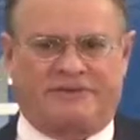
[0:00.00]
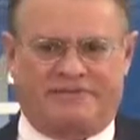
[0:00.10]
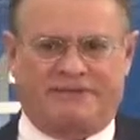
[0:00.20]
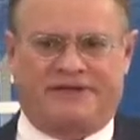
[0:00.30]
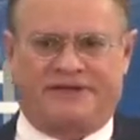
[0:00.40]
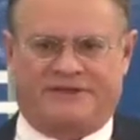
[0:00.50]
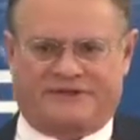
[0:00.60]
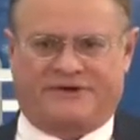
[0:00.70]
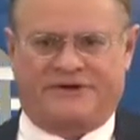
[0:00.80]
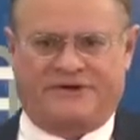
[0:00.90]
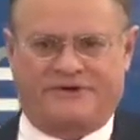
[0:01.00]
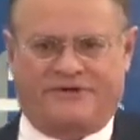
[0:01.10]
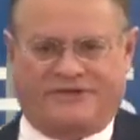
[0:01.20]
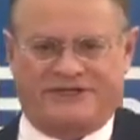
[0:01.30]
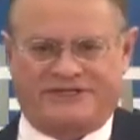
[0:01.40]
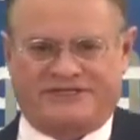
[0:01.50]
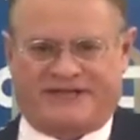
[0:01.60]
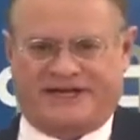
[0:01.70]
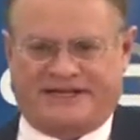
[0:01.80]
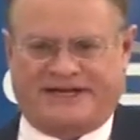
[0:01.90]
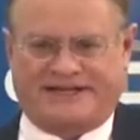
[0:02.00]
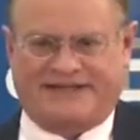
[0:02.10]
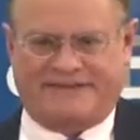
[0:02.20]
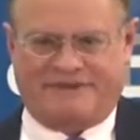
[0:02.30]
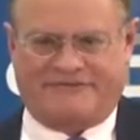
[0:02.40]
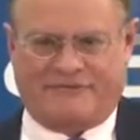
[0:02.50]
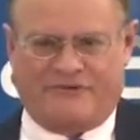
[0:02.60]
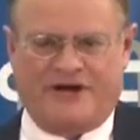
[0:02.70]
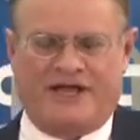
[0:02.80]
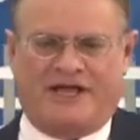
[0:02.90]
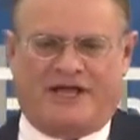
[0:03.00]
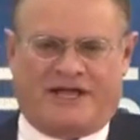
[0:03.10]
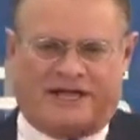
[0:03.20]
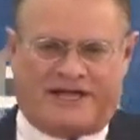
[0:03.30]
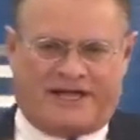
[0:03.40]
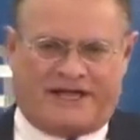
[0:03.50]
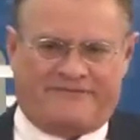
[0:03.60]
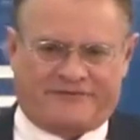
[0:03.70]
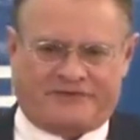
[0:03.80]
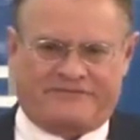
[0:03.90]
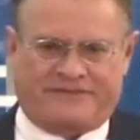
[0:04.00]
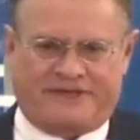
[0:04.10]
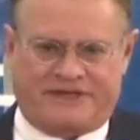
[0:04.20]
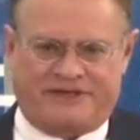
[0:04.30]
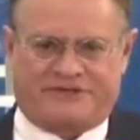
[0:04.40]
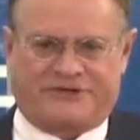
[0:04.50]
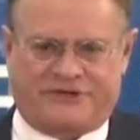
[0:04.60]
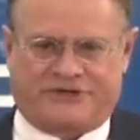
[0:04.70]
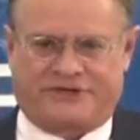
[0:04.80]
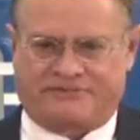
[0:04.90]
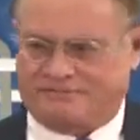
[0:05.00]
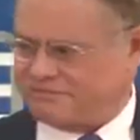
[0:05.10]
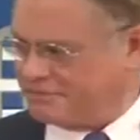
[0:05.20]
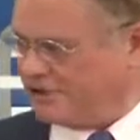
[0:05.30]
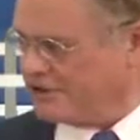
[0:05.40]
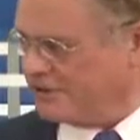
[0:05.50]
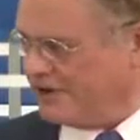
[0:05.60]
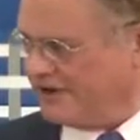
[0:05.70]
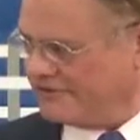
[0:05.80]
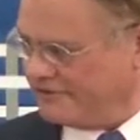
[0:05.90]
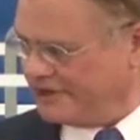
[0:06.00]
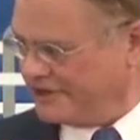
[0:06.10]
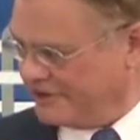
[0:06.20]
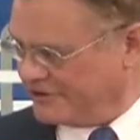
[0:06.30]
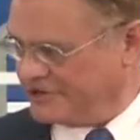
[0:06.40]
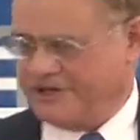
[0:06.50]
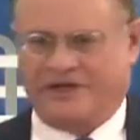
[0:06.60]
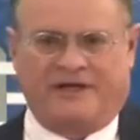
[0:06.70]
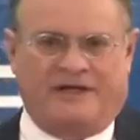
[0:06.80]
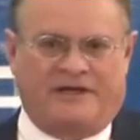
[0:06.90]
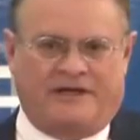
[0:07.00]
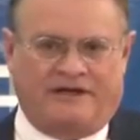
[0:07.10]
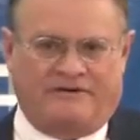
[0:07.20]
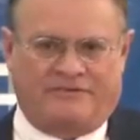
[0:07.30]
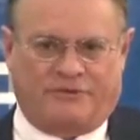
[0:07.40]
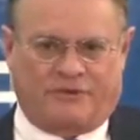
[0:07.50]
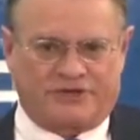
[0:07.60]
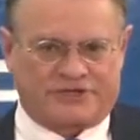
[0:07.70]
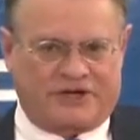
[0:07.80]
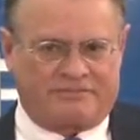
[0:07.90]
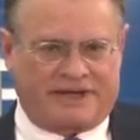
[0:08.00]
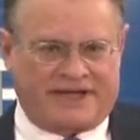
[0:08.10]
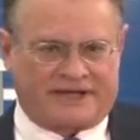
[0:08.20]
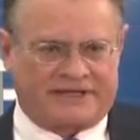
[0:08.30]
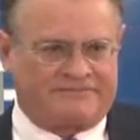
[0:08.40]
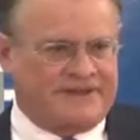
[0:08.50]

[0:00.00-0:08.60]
had been through this kind of thing before. After Eastern Europe broke away from the yoke of the Warsaw Pact,